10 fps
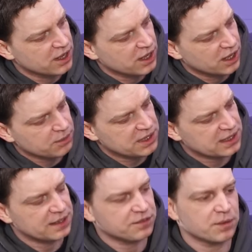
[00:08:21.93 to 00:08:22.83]
and we
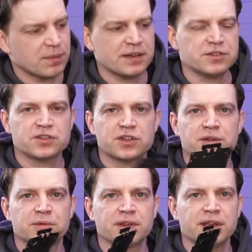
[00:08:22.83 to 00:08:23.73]
can lift them out,
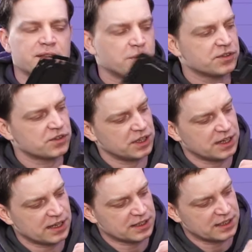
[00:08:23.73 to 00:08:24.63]
so they're the ones that you
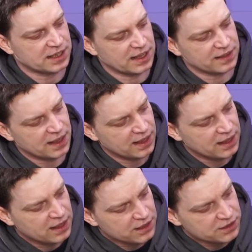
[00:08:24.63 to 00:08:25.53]
can actually get there.
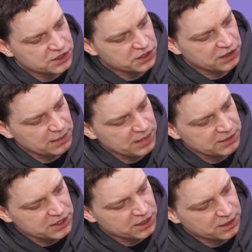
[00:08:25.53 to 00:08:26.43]
There's three
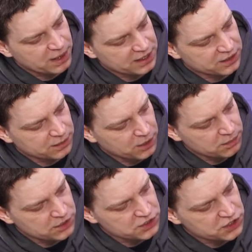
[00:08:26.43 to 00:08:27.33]
mounted on the back at the
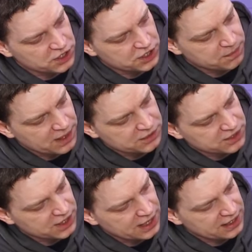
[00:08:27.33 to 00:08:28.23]
moment, so you could
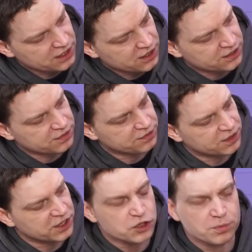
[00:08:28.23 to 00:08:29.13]
mount any kind of
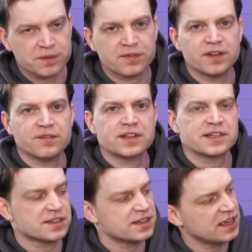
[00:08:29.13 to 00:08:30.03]
2.5
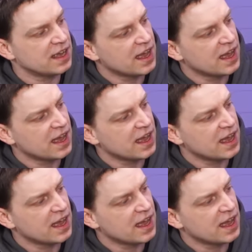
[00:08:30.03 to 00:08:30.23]
SSD.